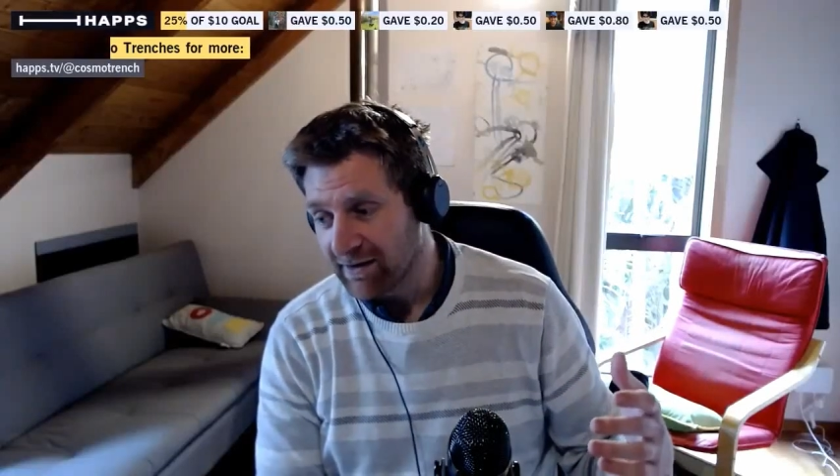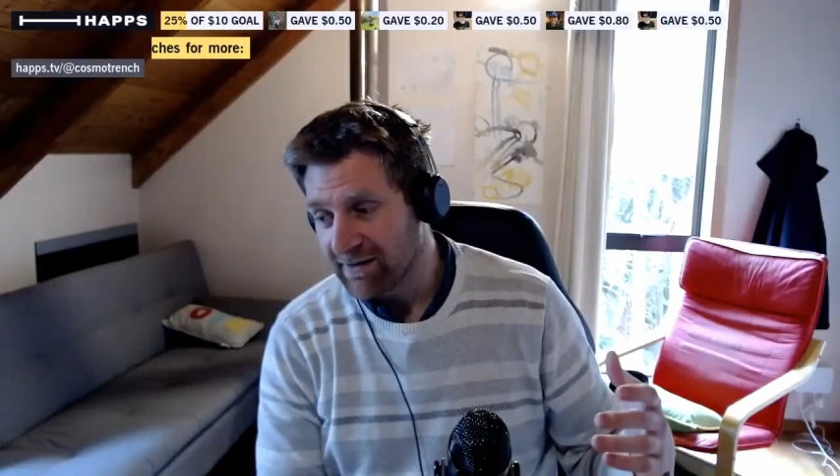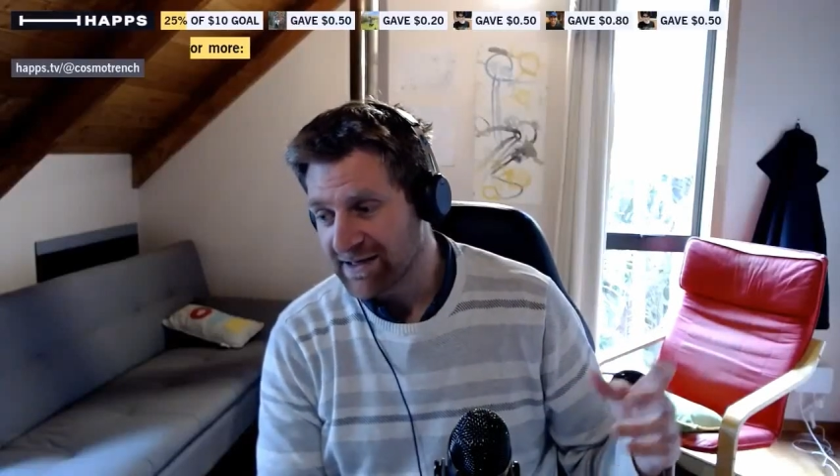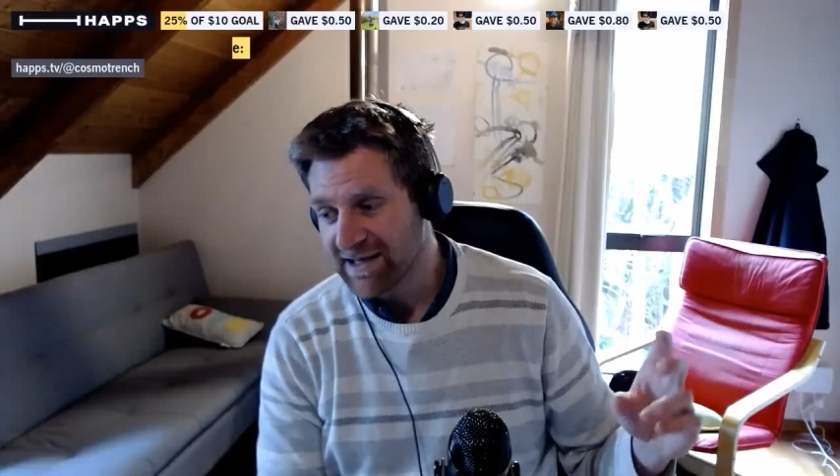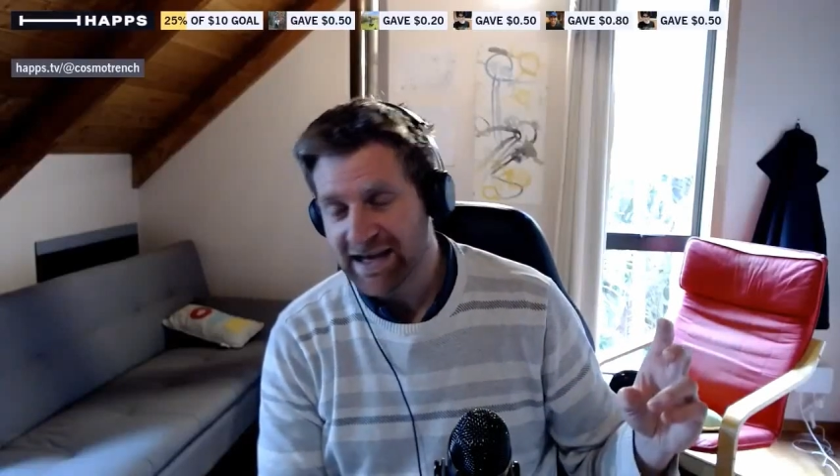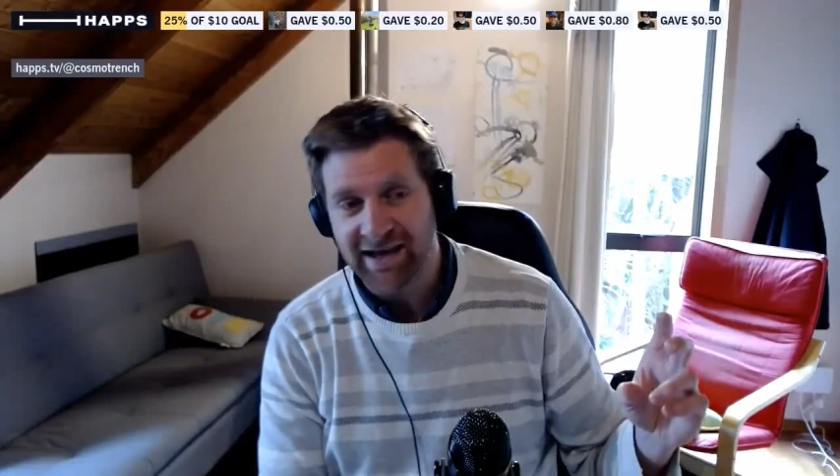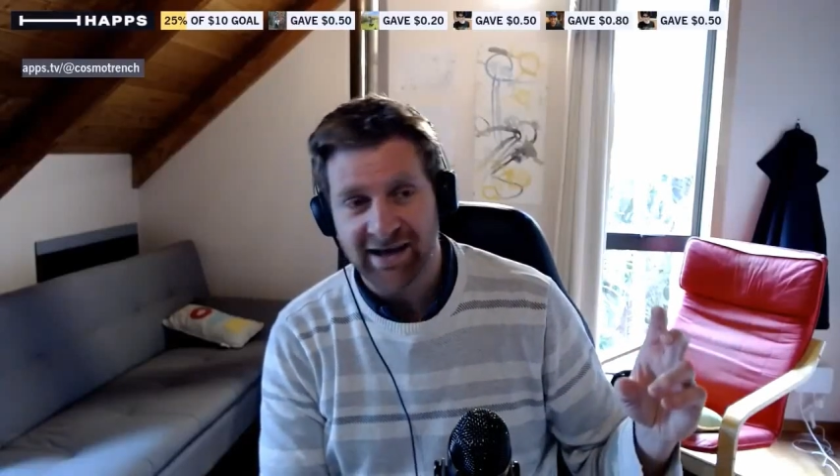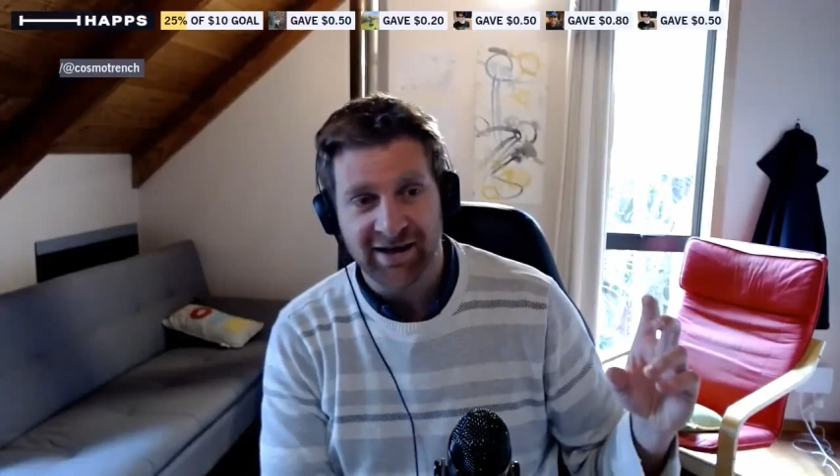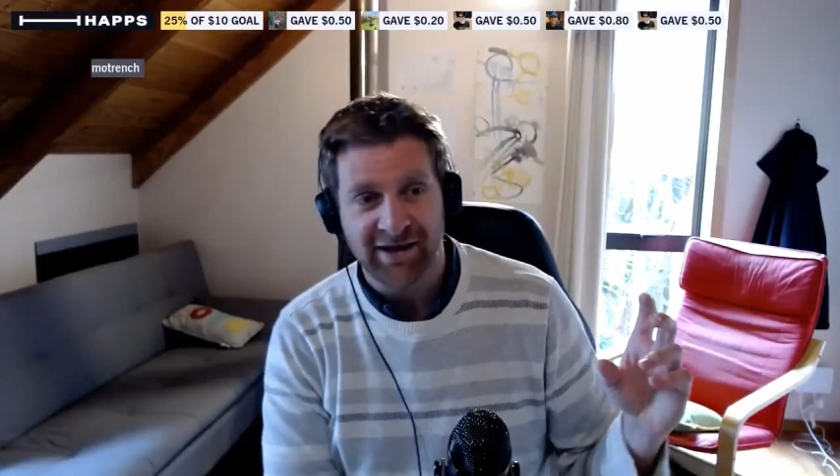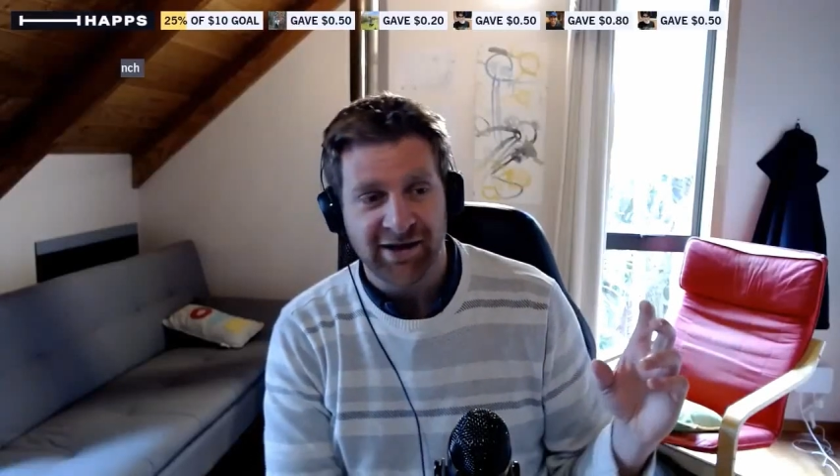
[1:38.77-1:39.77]
there's like
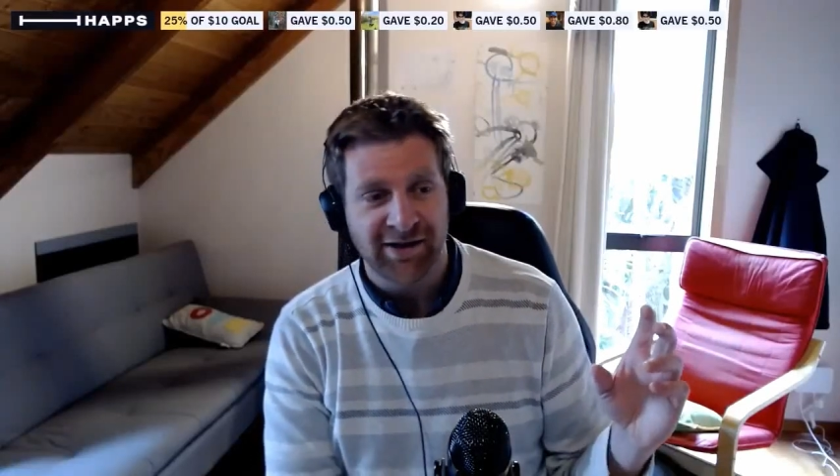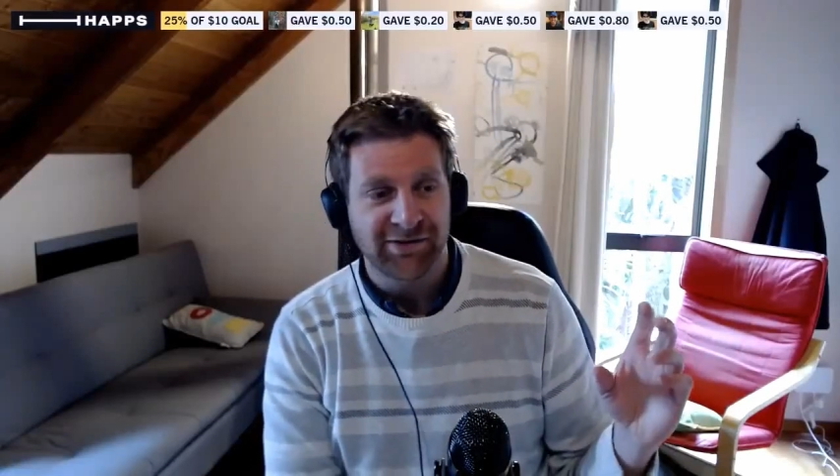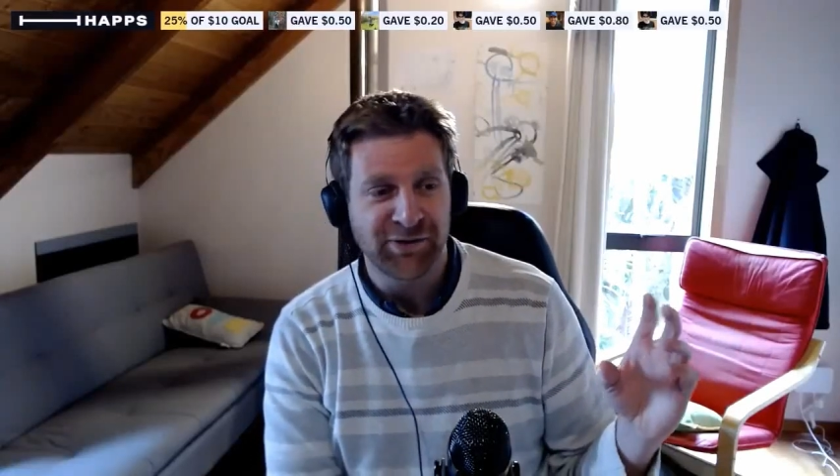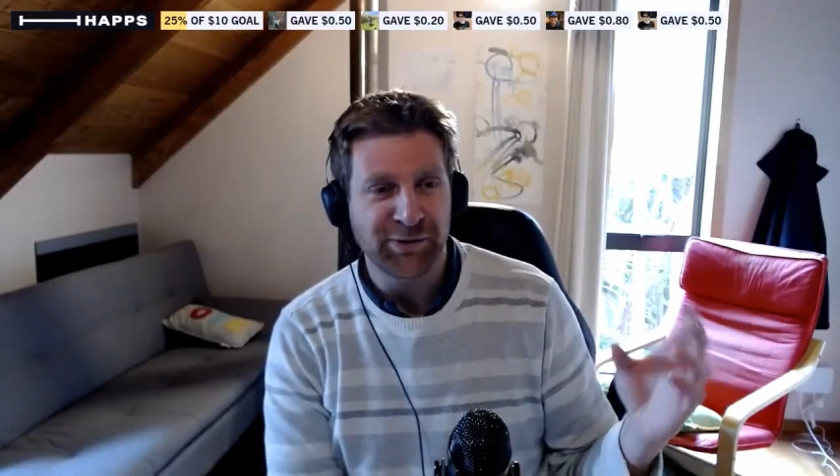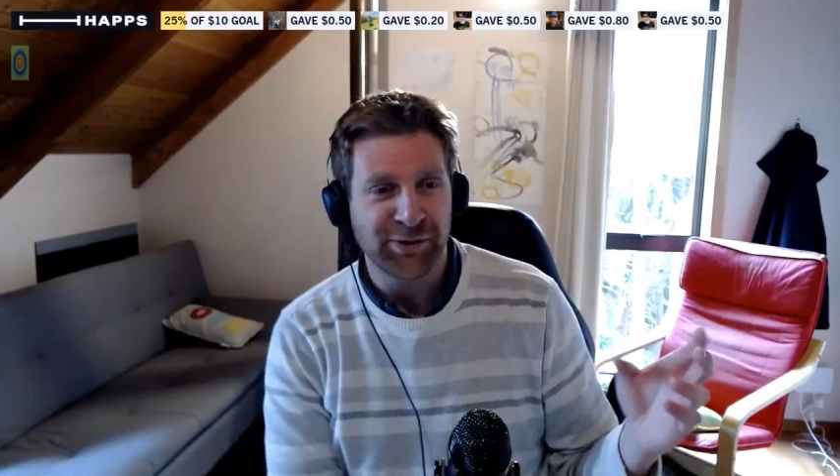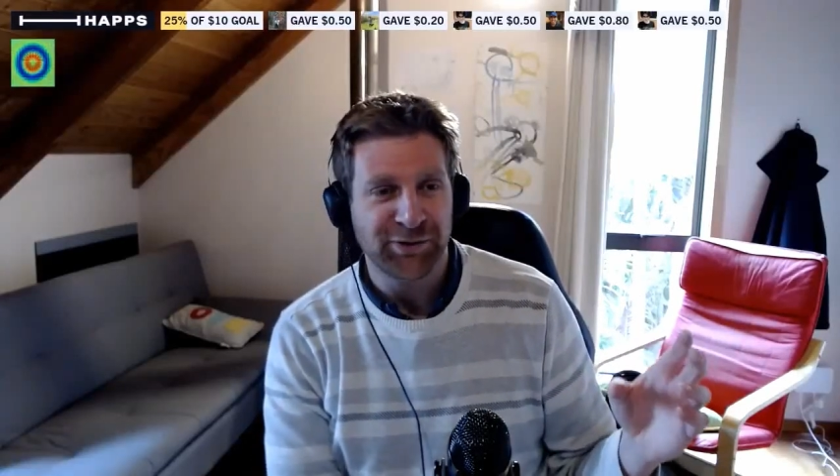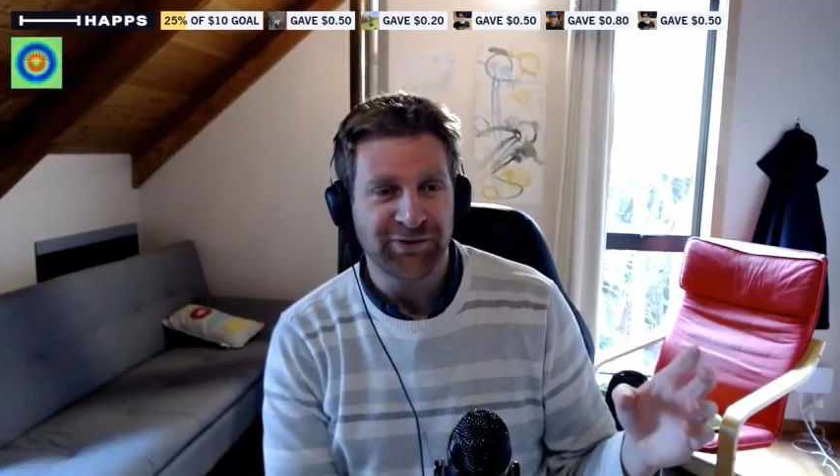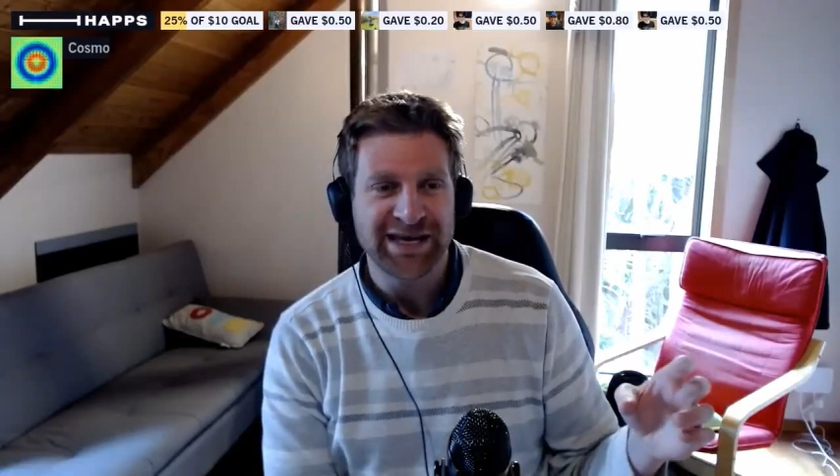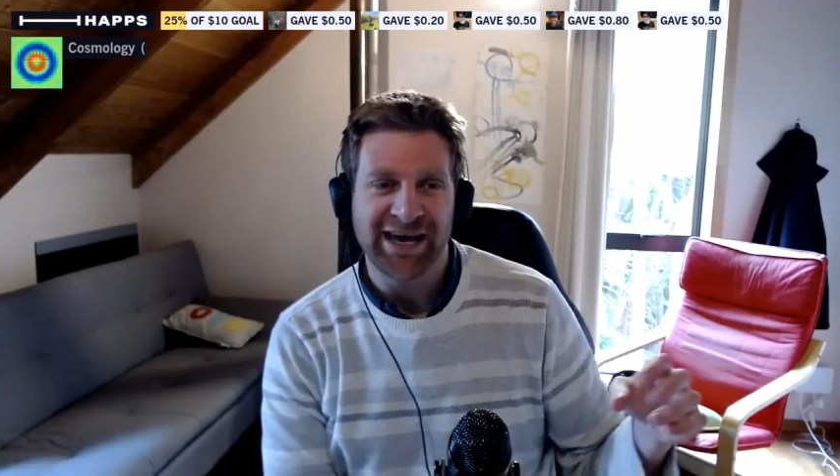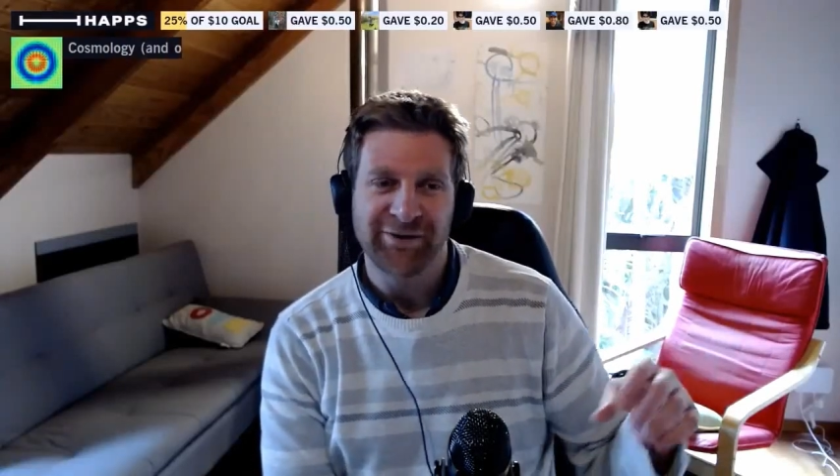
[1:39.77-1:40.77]
a 2 or 3
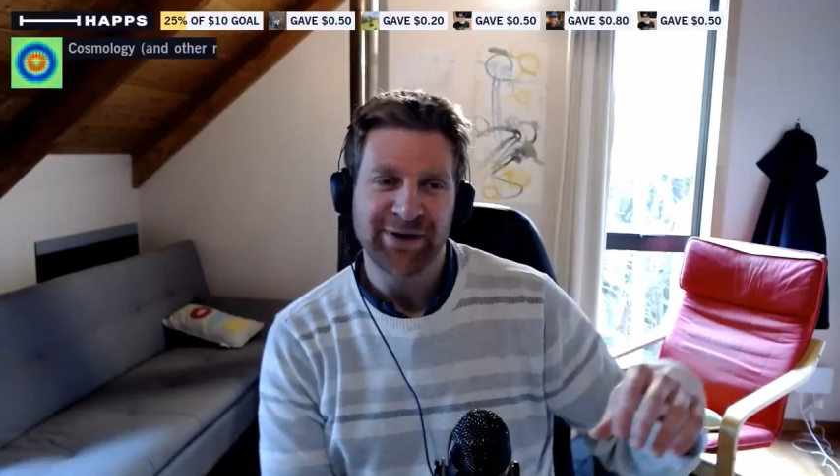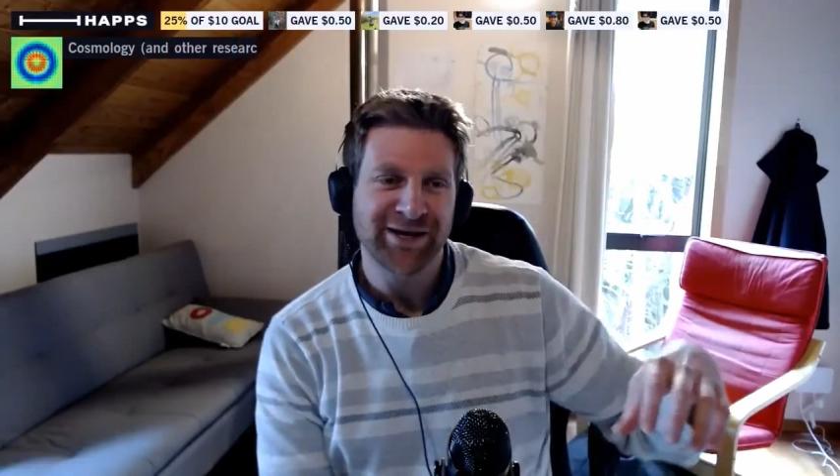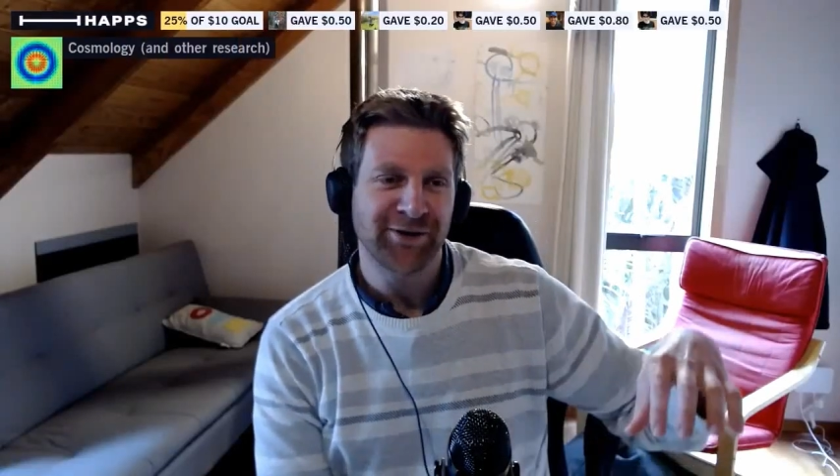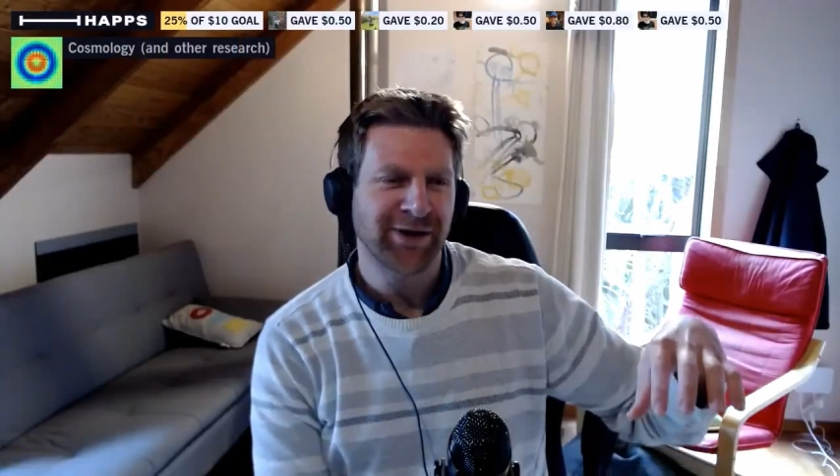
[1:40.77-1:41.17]
year window,